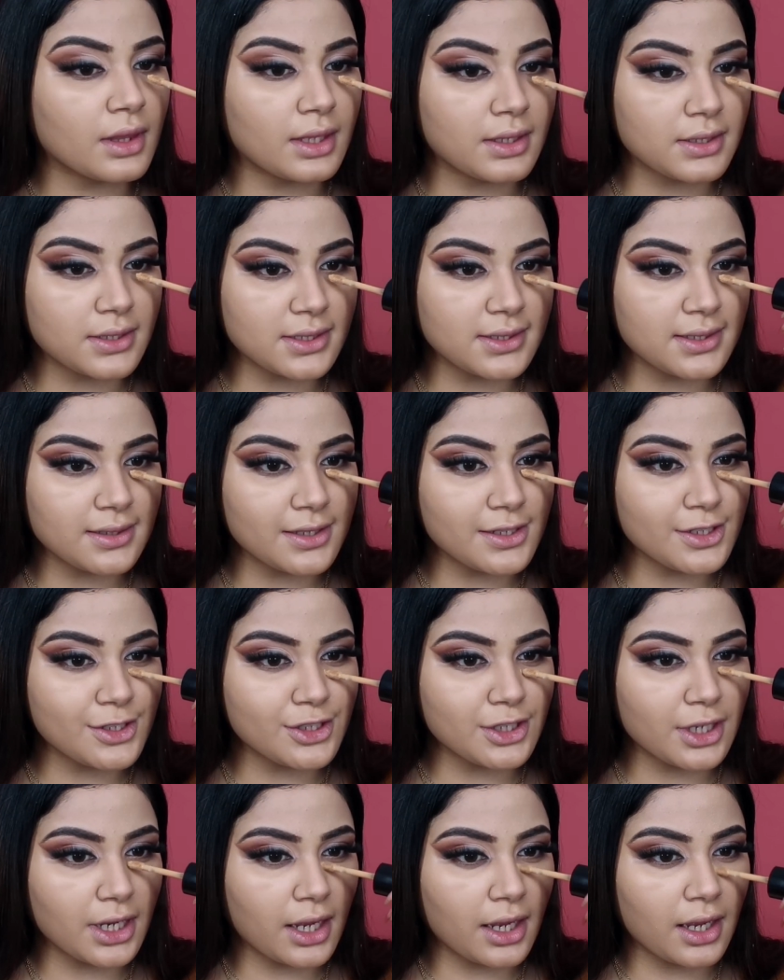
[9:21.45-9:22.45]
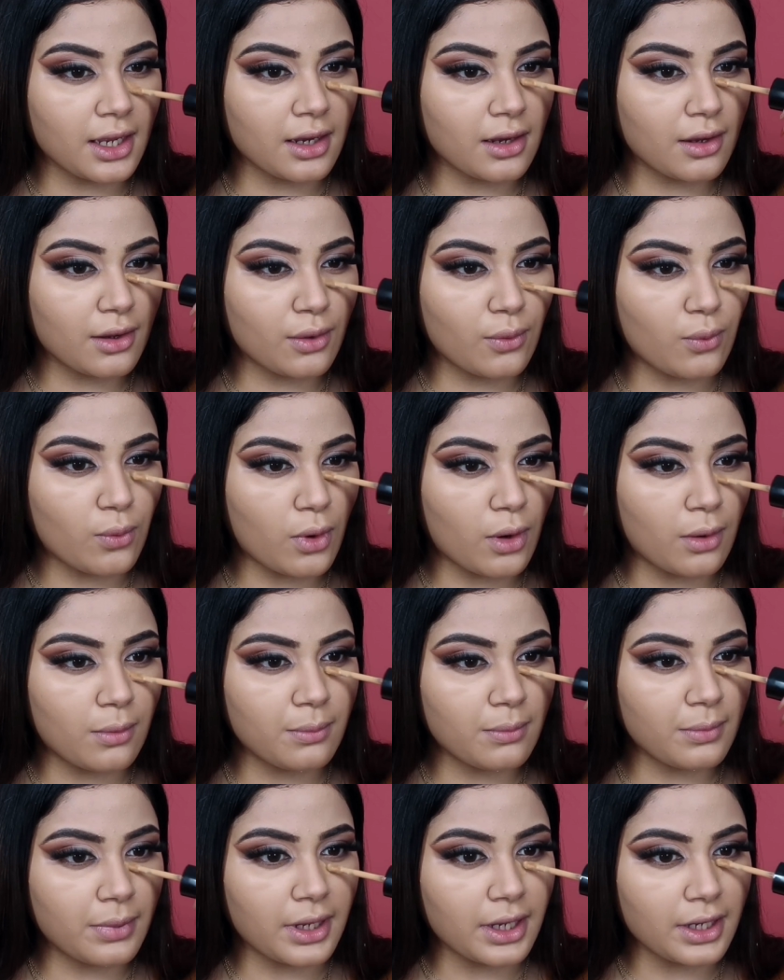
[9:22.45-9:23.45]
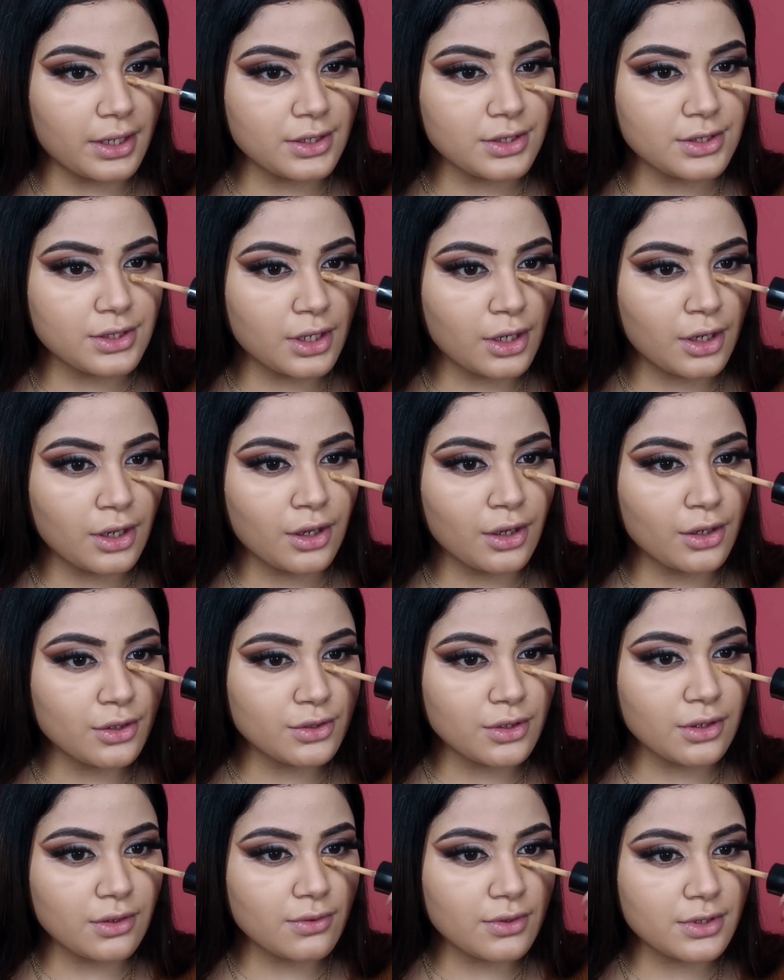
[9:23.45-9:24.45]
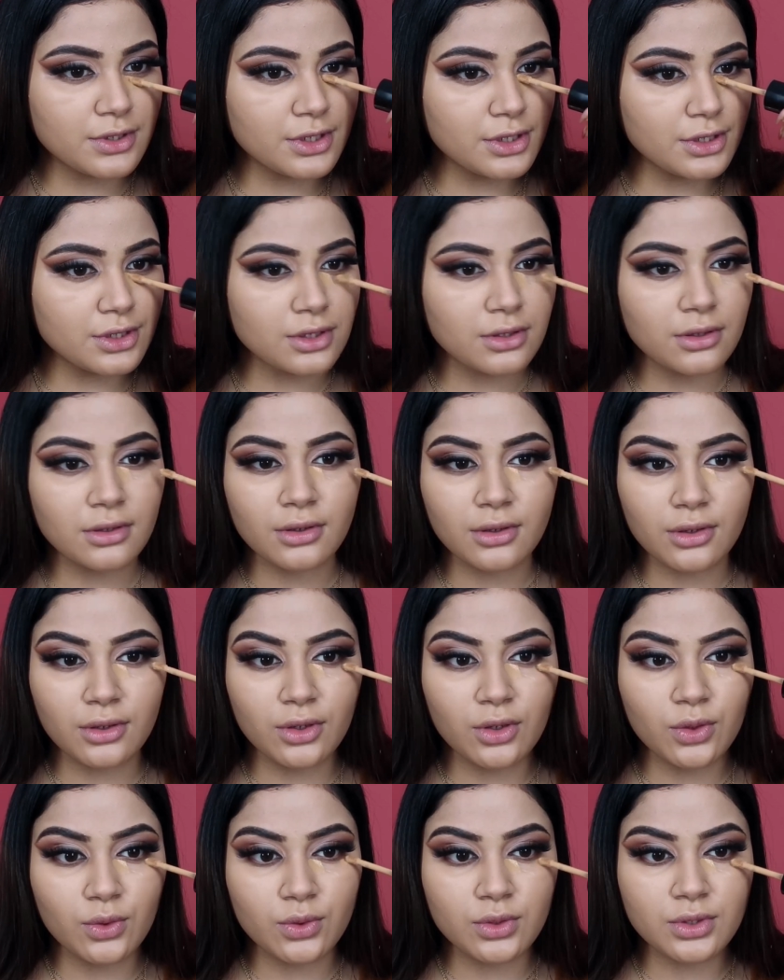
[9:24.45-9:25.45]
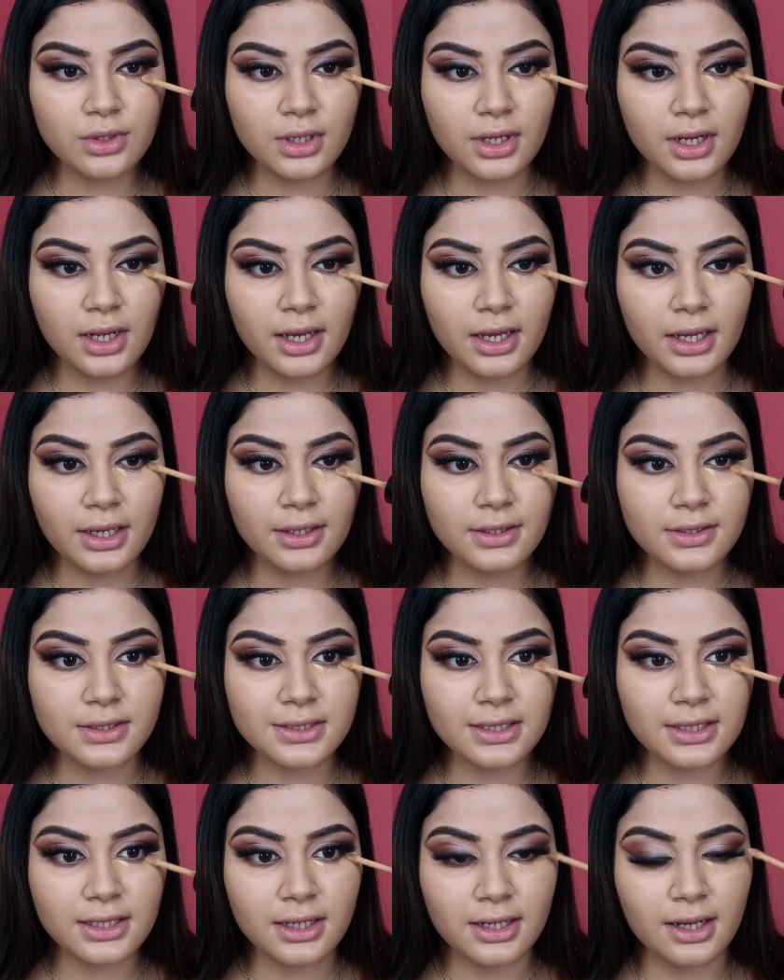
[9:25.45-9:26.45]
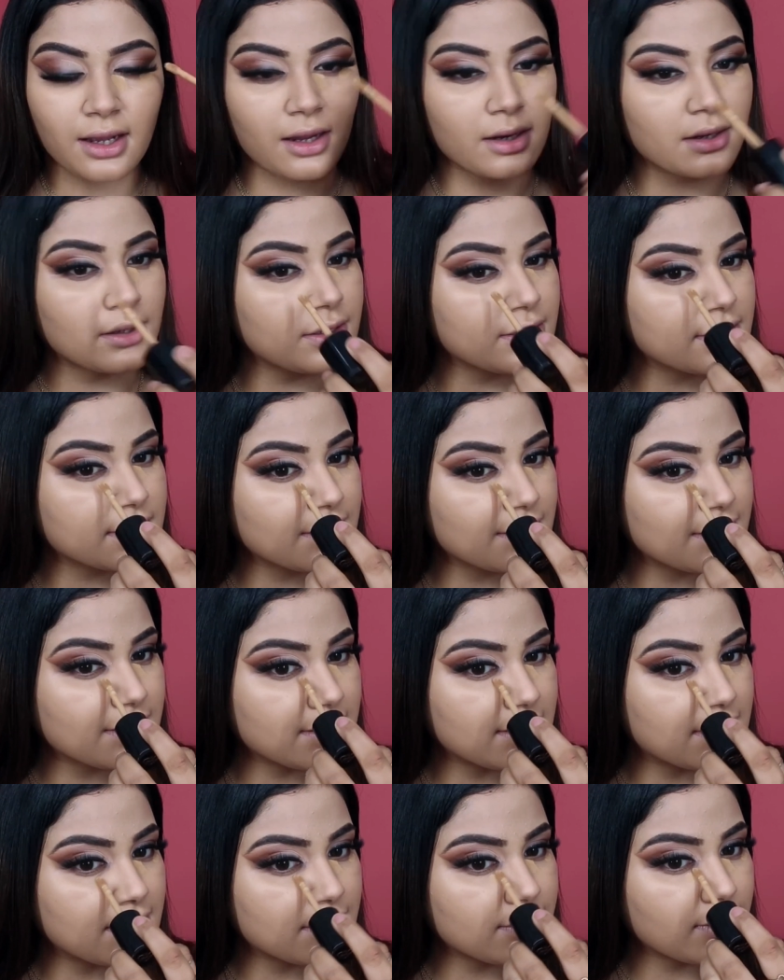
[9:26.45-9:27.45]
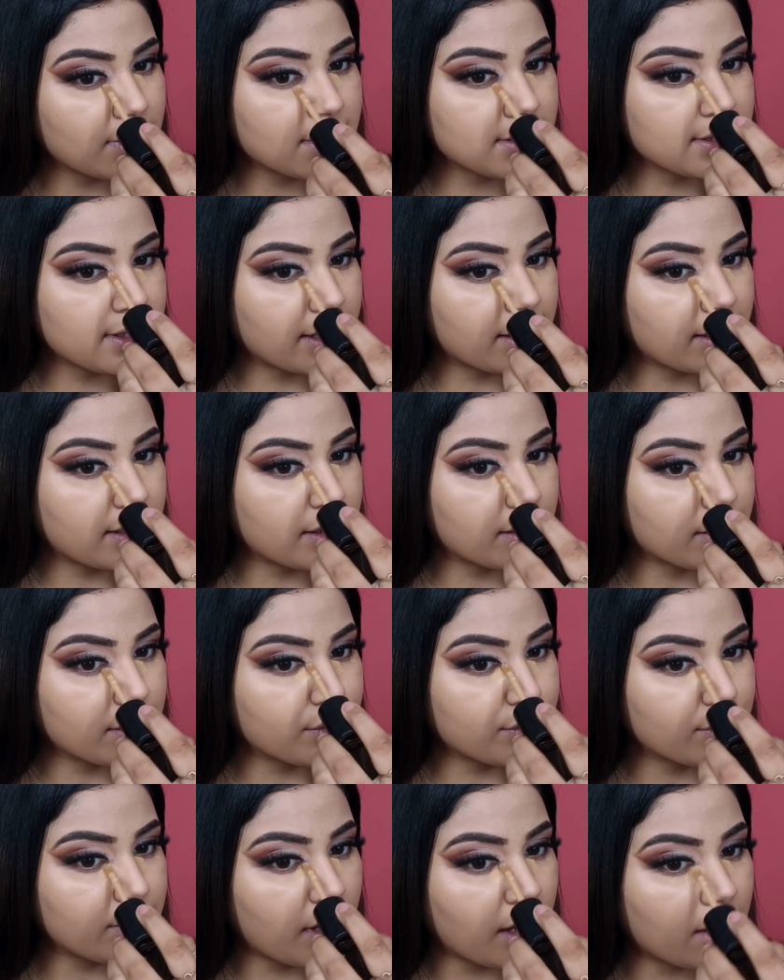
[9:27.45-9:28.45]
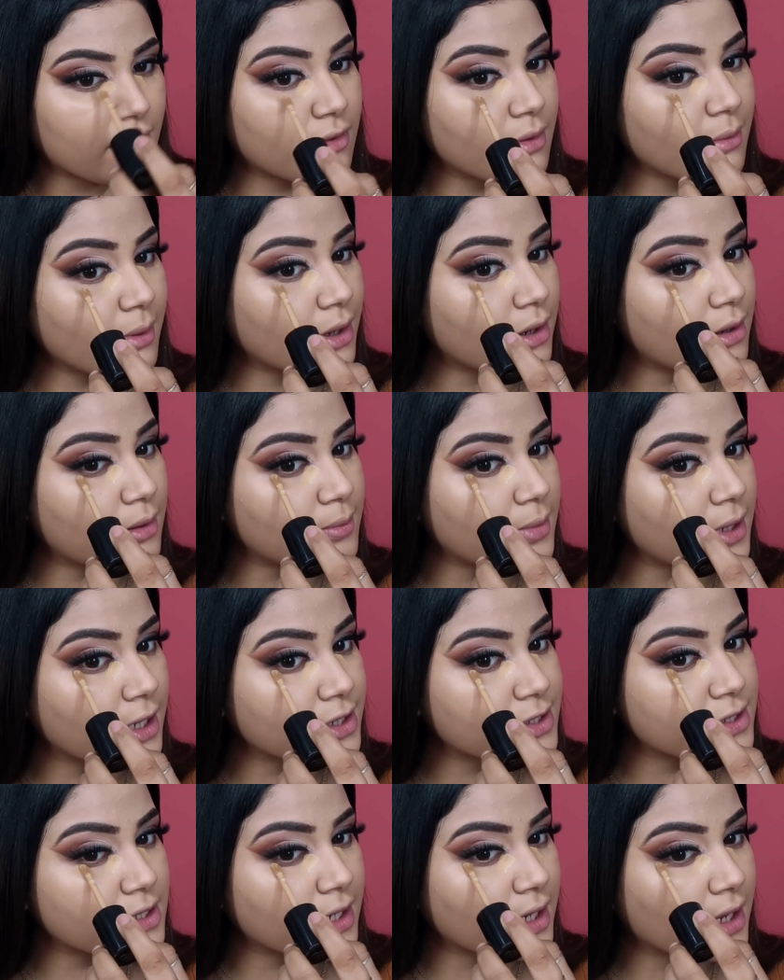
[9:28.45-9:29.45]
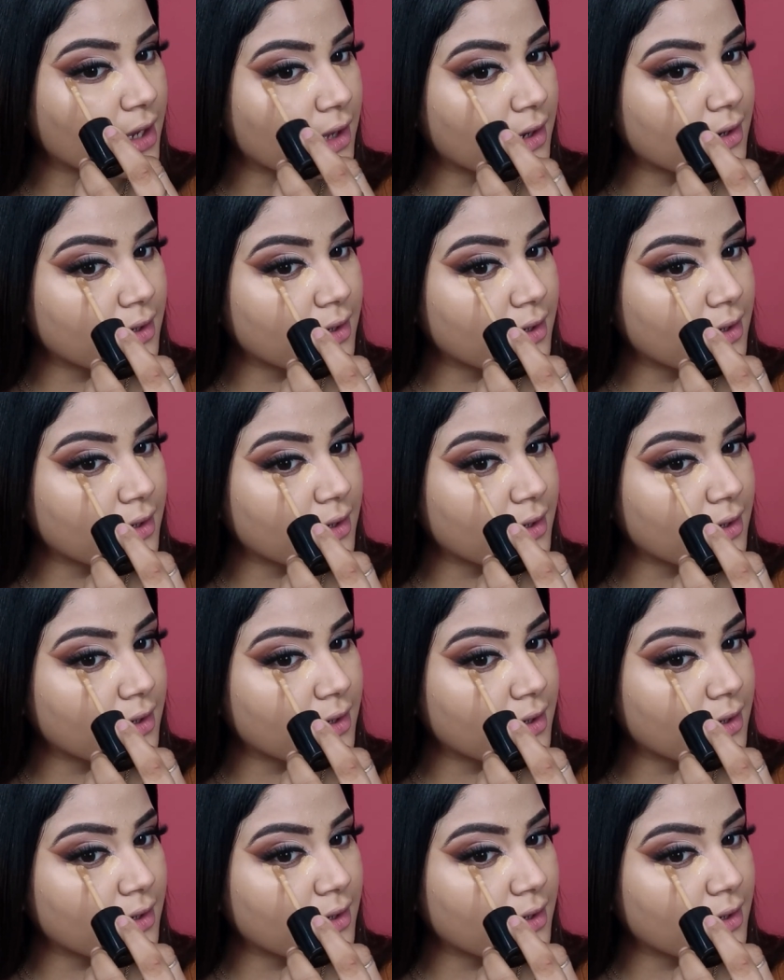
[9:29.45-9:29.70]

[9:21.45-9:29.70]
This is in the shade warm beige, so it will just neutralize the darkness because this one is like a little too dark for my complexion again.